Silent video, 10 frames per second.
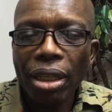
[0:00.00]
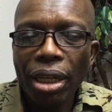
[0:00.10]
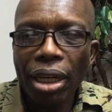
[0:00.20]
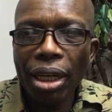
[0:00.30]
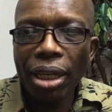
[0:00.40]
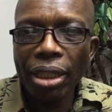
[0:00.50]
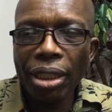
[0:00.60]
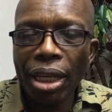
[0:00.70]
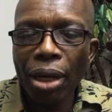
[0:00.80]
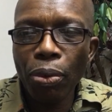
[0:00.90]
And
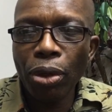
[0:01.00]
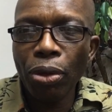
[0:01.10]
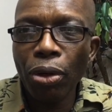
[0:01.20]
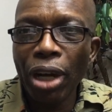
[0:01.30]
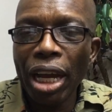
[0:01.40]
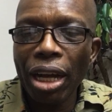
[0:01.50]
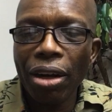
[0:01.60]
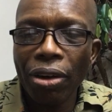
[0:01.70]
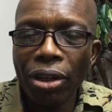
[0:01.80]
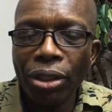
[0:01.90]
I want to
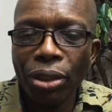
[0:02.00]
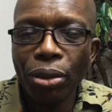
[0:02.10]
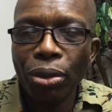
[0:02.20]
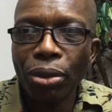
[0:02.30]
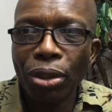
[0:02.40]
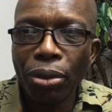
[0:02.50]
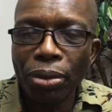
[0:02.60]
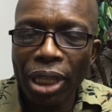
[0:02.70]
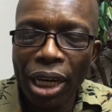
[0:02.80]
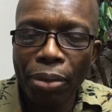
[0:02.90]
encourage you to
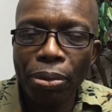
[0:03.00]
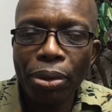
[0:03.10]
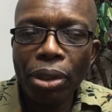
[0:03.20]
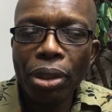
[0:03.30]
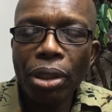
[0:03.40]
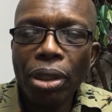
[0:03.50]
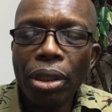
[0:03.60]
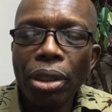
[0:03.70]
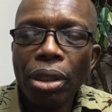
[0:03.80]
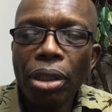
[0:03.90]
subscribe,
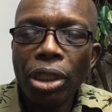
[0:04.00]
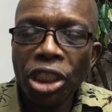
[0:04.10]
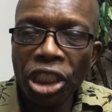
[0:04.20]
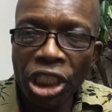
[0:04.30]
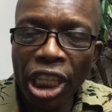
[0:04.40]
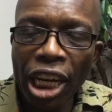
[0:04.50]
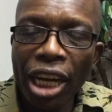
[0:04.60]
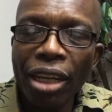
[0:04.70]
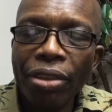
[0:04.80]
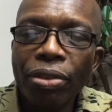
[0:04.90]

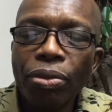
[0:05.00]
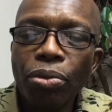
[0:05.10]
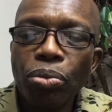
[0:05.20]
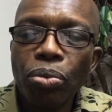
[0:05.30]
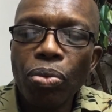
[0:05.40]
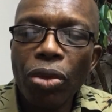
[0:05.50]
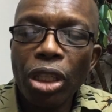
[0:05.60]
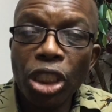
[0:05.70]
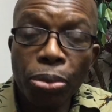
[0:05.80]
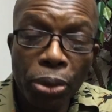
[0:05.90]
share,
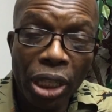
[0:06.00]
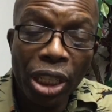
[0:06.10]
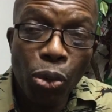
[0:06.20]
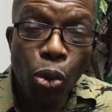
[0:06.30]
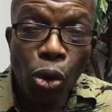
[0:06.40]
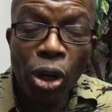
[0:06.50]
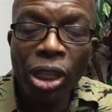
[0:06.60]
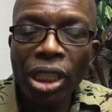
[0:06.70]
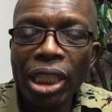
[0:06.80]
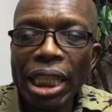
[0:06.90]
spread the word,